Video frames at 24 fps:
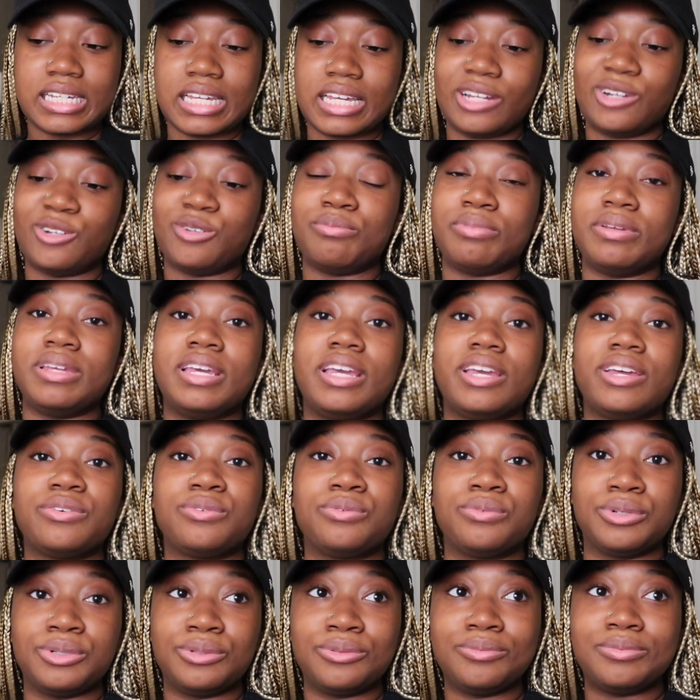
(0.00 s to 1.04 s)
It'll be
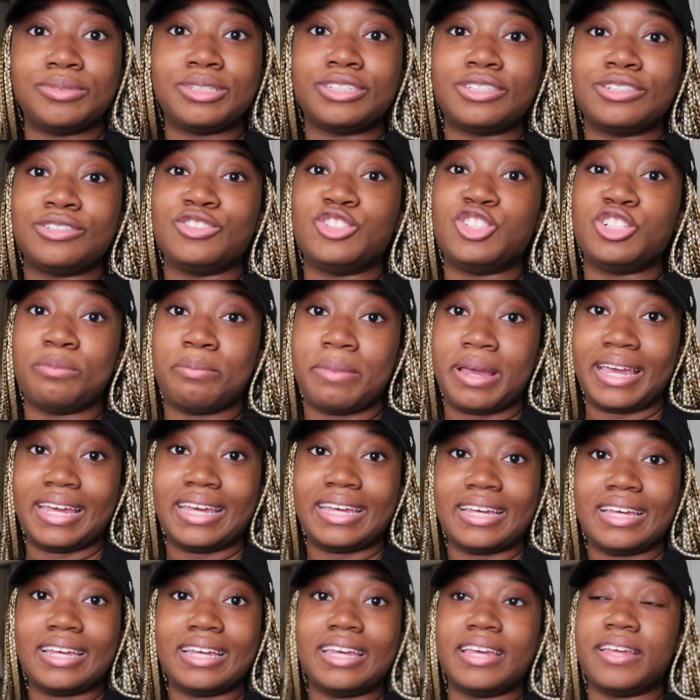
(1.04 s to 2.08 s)
en route to
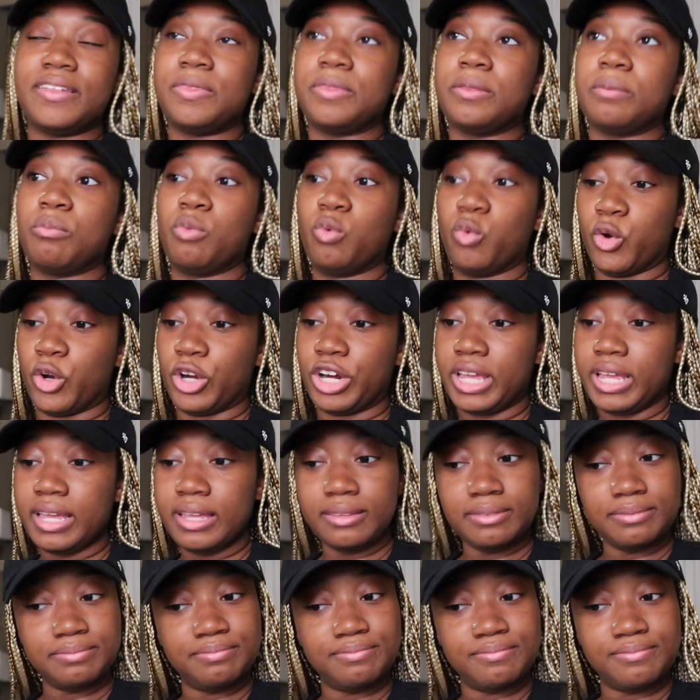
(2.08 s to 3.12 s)
Jamaica in the morning
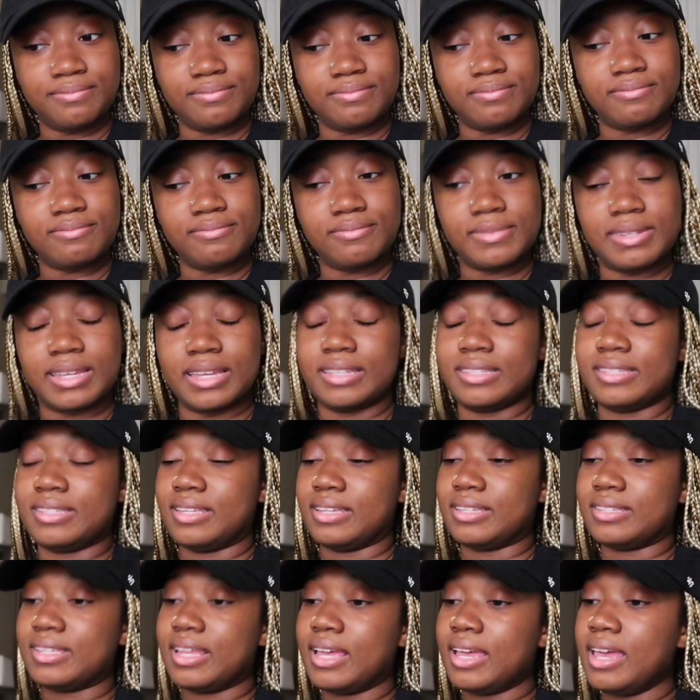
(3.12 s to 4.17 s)
at
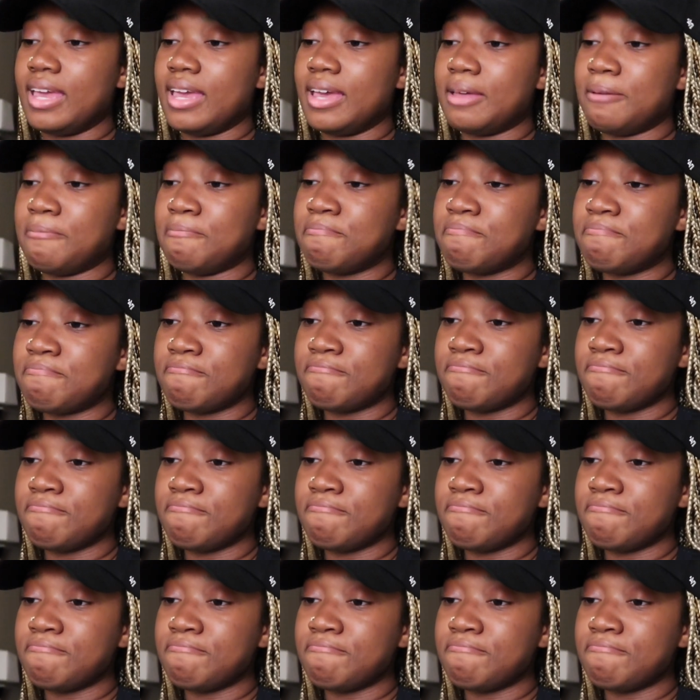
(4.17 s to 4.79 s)
6 a.m.